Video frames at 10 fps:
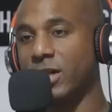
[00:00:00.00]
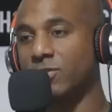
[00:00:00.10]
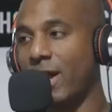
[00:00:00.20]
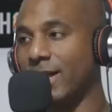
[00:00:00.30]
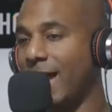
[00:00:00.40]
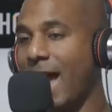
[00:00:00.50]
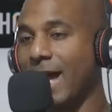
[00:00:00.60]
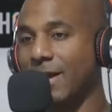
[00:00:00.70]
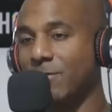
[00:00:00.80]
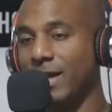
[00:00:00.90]
chick trying no. to
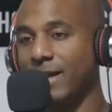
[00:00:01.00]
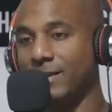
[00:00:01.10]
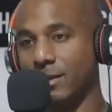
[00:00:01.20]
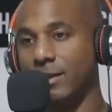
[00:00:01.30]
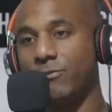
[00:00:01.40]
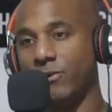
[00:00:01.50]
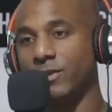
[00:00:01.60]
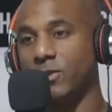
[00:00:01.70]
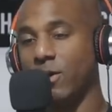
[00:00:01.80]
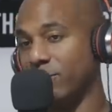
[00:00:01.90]
gag, that means he he
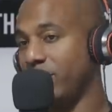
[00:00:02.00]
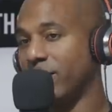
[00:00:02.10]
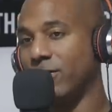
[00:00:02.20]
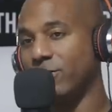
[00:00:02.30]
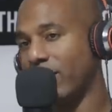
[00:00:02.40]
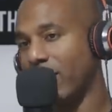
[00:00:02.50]
feels as though I'm bigger than